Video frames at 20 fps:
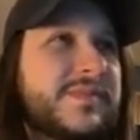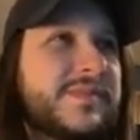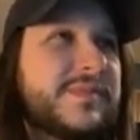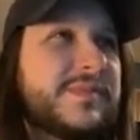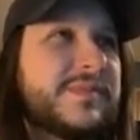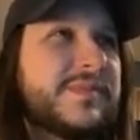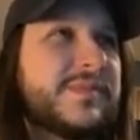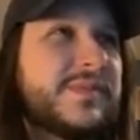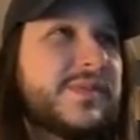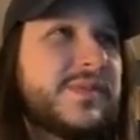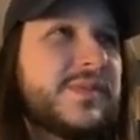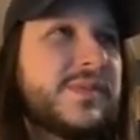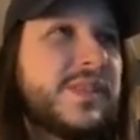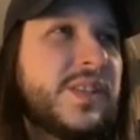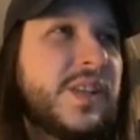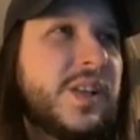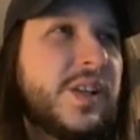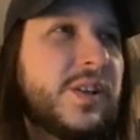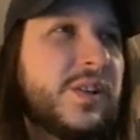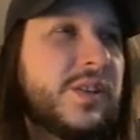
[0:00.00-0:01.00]

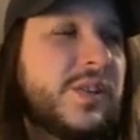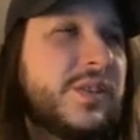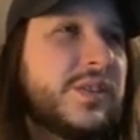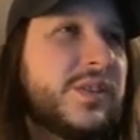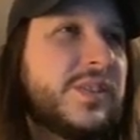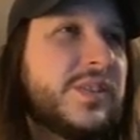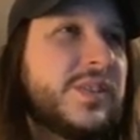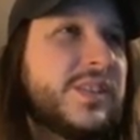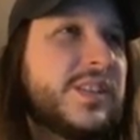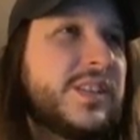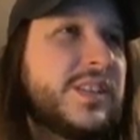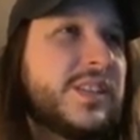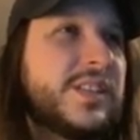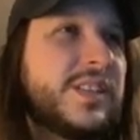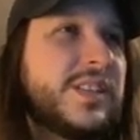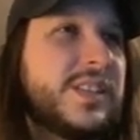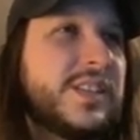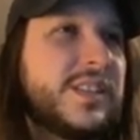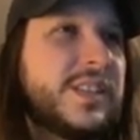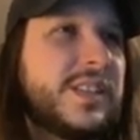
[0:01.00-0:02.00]

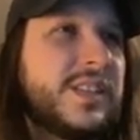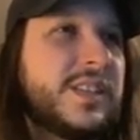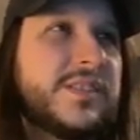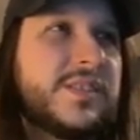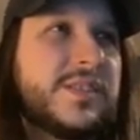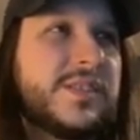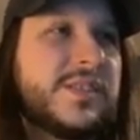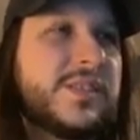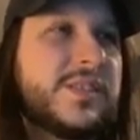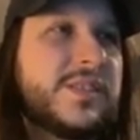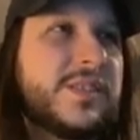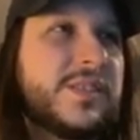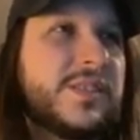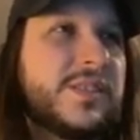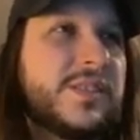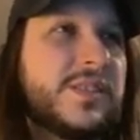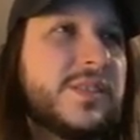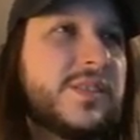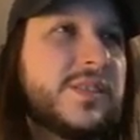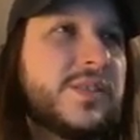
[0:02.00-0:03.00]

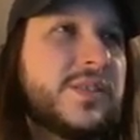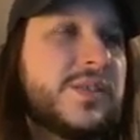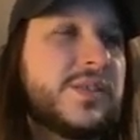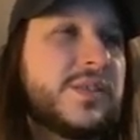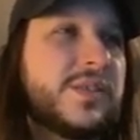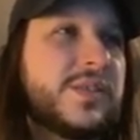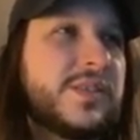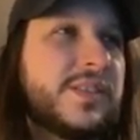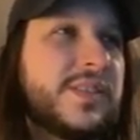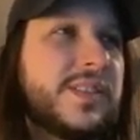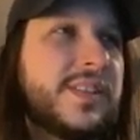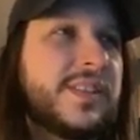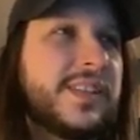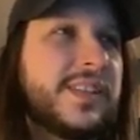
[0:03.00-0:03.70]
No words are spoken by the person on screen.